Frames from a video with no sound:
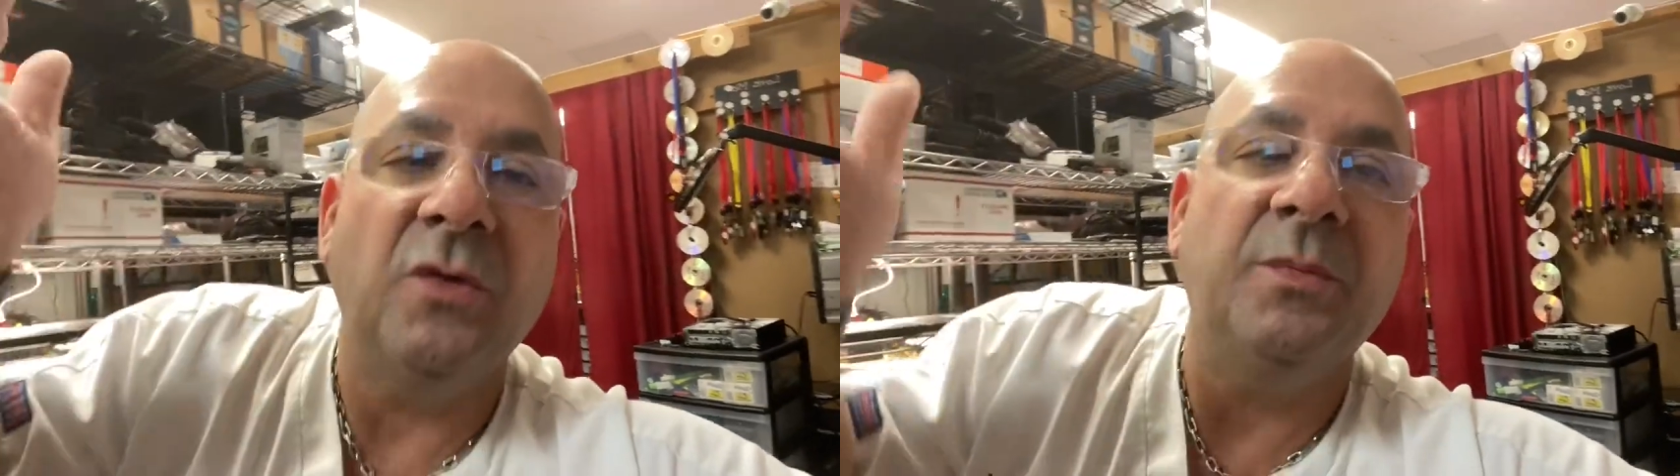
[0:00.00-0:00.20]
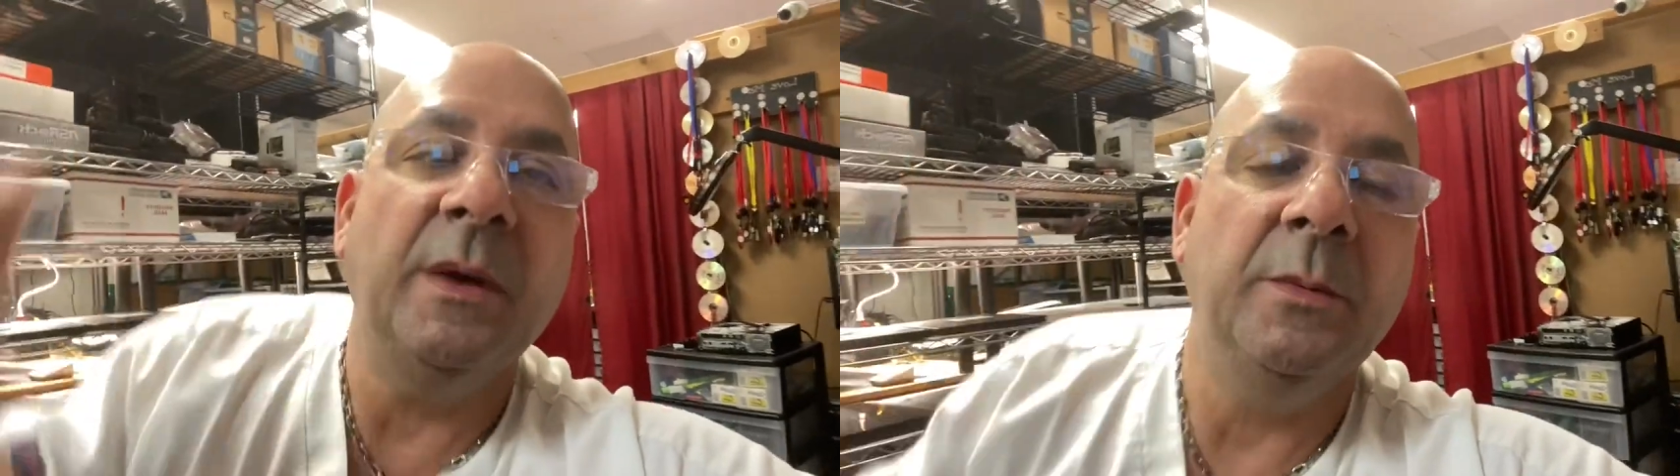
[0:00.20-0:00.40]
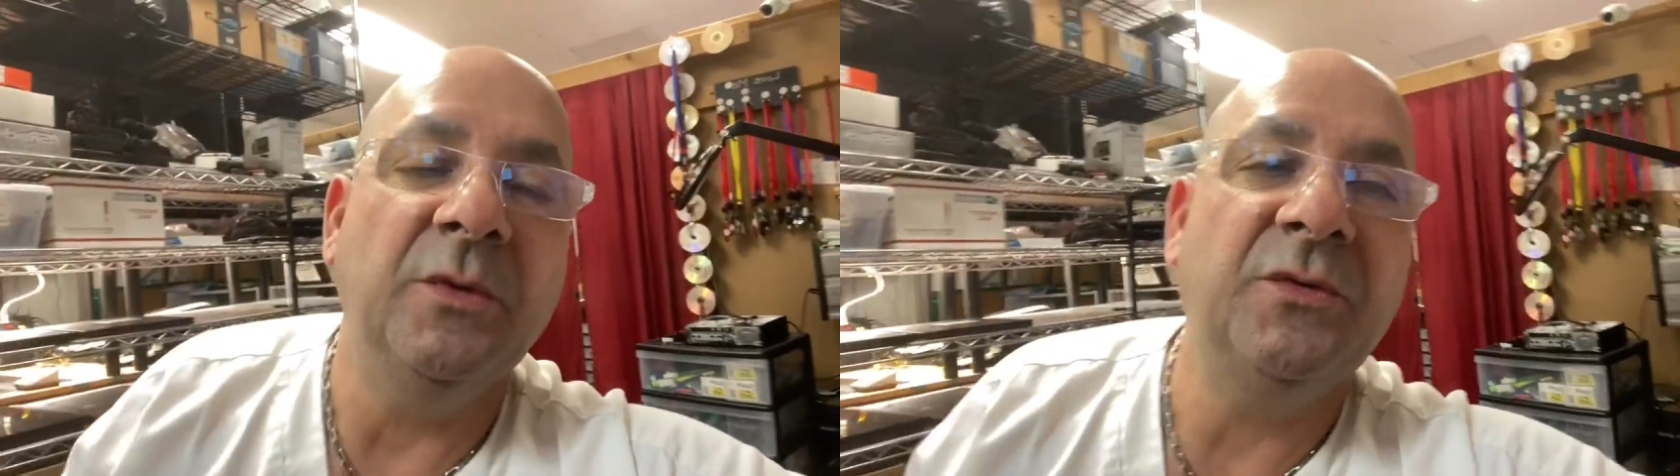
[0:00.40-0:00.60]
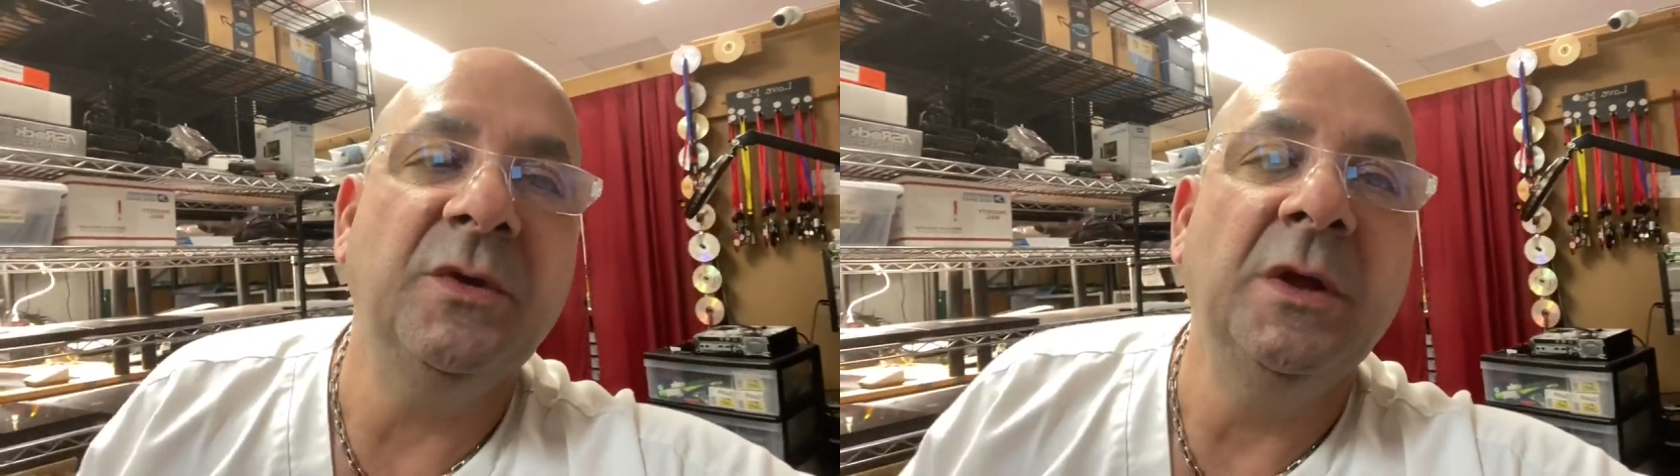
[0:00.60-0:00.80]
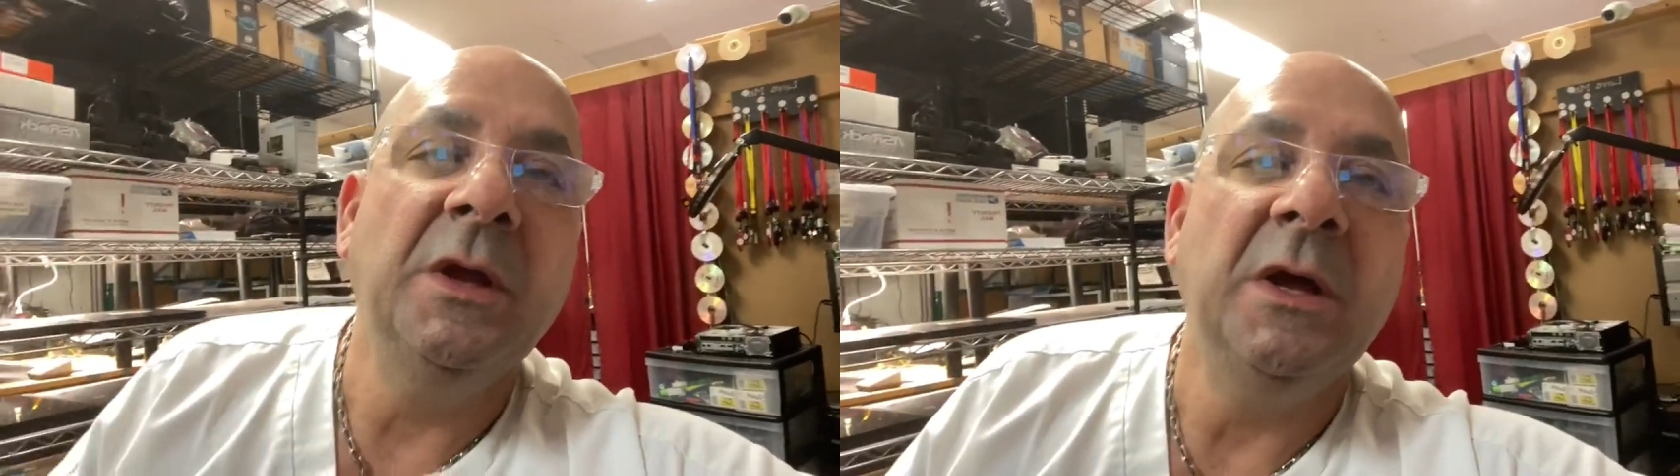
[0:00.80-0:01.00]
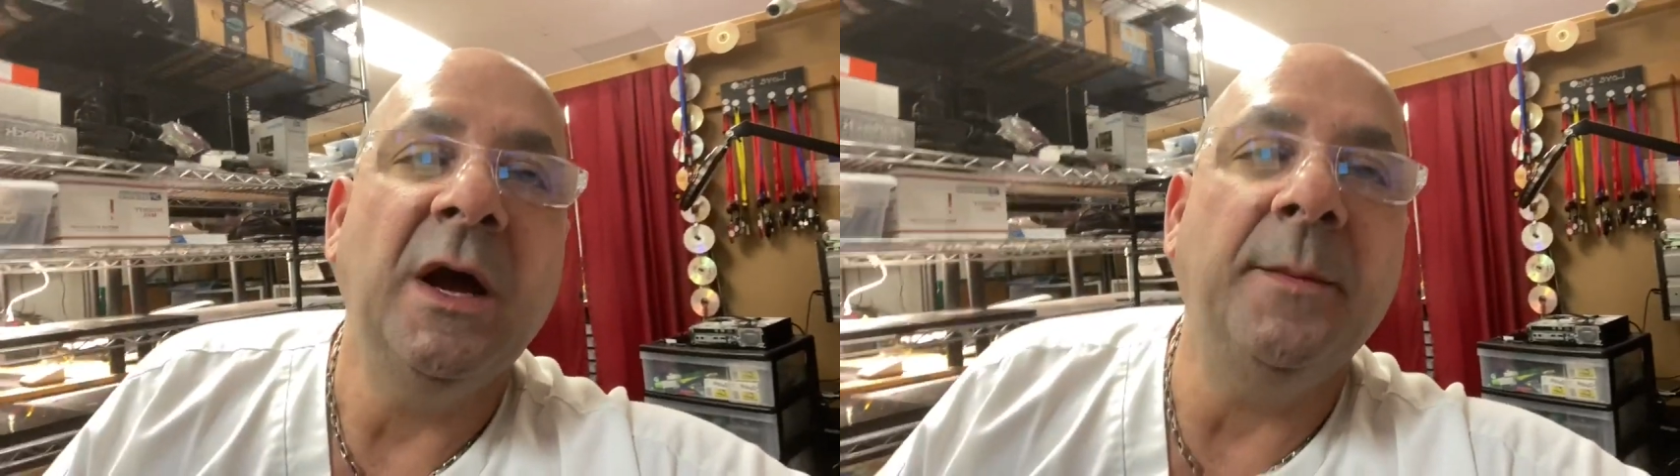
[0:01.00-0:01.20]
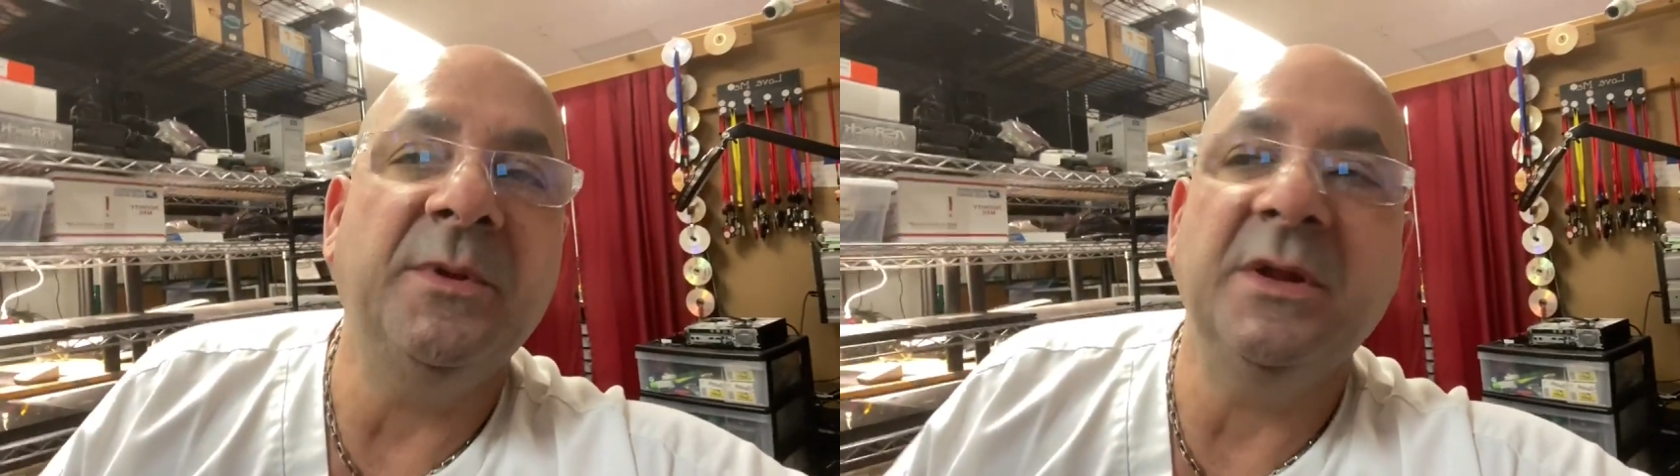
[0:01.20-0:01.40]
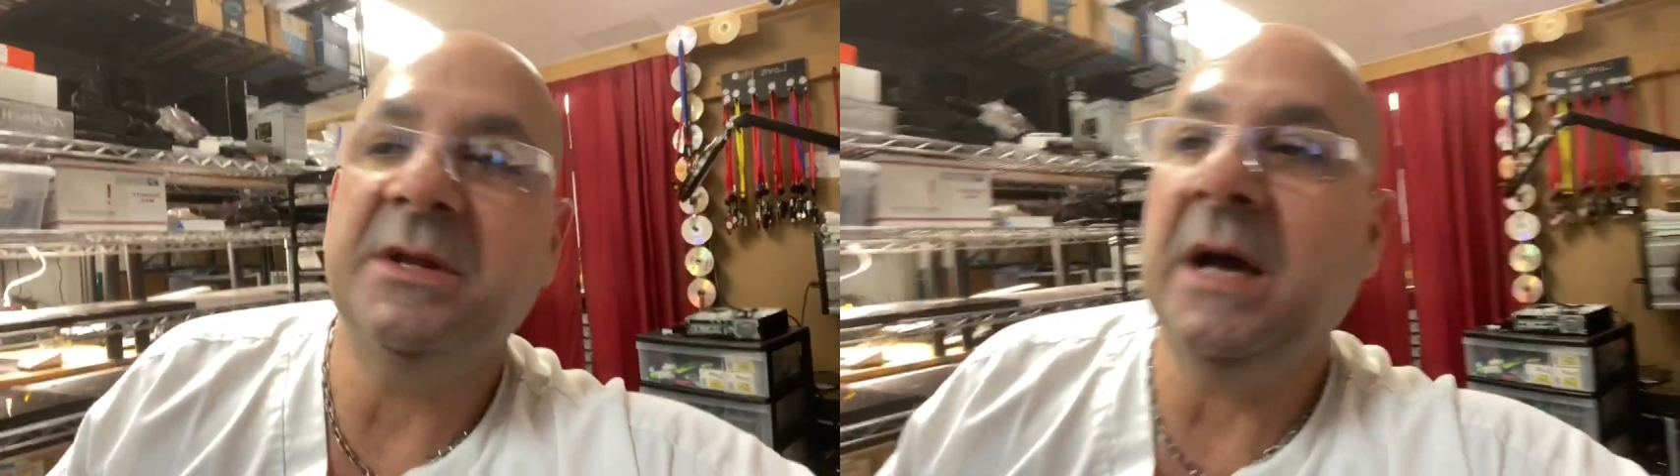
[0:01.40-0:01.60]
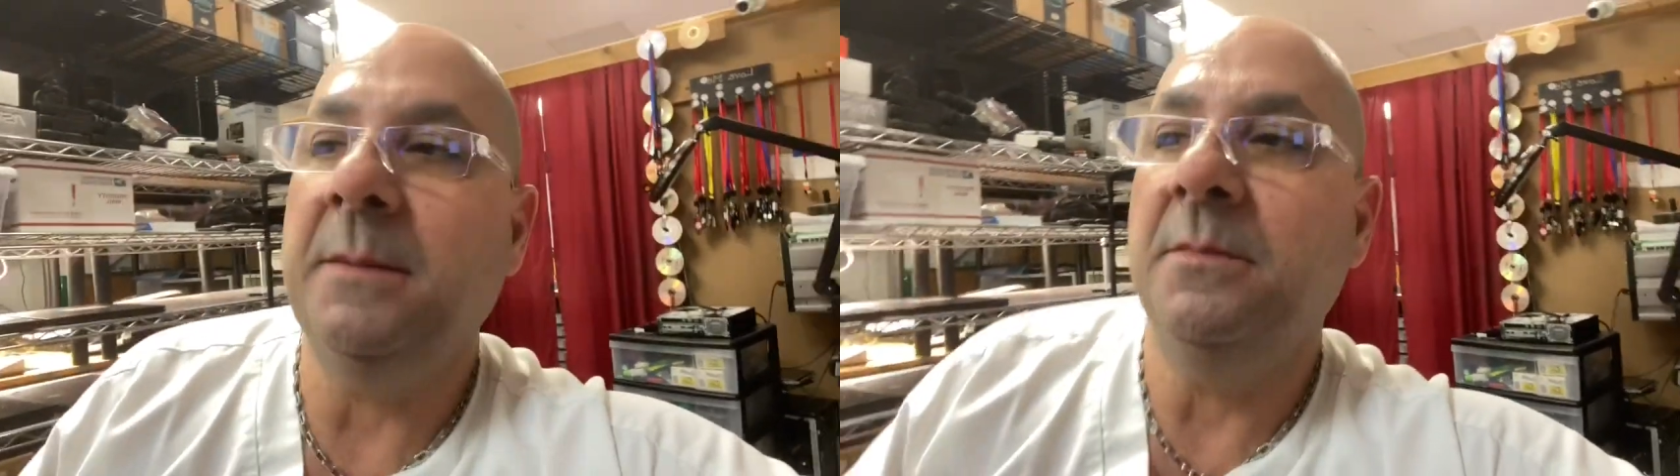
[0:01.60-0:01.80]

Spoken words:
bubbles up to the top.